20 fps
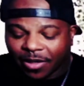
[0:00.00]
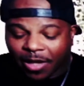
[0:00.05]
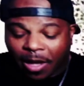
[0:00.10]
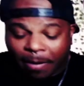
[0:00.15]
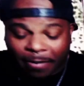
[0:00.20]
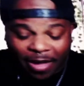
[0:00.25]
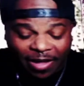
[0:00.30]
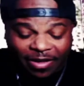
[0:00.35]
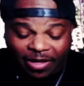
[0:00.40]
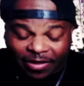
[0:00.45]

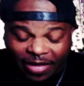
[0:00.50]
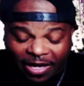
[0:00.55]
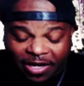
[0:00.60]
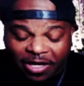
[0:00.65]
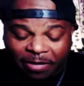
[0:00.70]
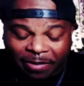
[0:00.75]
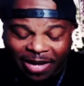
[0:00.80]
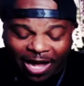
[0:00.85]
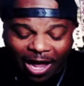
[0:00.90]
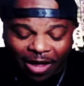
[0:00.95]
Man, that could
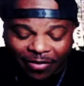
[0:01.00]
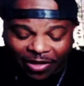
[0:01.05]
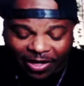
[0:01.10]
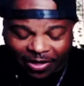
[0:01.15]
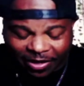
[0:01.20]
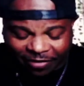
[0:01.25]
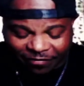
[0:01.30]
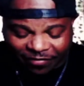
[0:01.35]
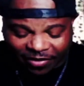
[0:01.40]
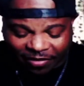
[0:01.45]
be how they,
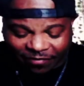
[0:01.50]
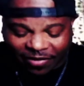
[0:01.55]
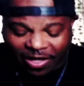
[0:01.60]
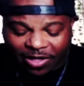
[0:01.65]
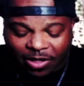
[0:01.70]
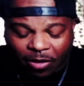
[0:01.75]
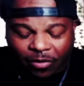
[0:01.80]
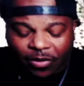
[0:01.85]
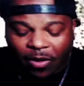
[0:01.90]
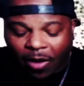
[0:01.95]
if they
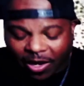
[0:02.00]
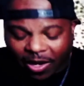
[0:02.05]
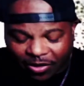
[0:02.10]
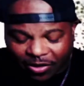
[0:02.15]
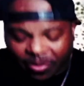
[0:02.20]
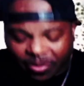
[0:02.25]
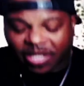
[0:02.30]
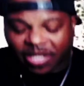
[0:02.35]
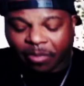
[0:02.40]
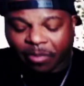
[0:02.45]
don't know how to do
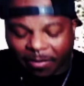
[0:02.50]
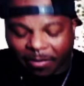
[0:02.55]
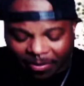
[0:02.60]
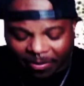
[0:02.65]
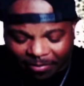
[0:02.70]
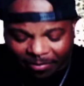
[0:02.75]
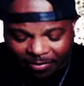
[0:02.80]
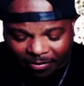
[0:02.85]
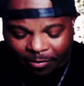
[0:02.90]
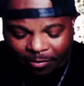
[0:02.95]
it, that's probably
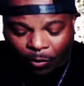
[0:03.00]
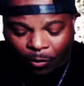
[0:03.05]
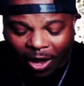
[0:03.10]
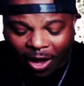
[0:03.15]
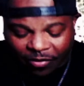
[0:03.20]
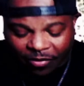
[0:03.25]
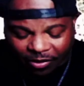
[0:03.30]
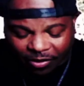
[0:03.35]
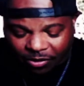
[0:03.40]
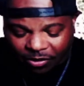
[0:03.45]
how
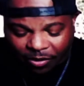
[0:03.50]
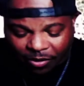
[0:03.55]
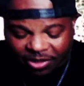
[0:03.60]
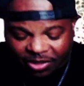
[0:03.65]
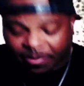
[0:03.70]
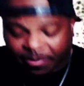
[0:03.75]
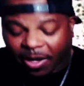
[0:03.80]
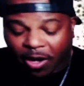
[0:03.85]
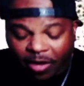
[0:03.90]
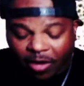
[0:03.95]
they'll do it. Just
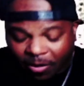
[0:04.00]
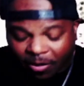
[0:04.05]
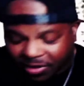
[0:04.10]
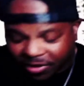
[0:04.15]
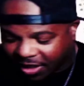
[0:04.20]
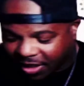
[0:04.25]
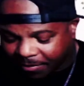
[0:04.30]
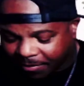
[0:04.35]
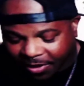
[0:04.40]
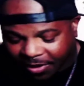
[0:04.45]
be like, oh, hey, what's
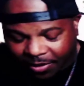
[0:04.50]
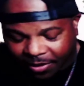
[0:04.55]
up?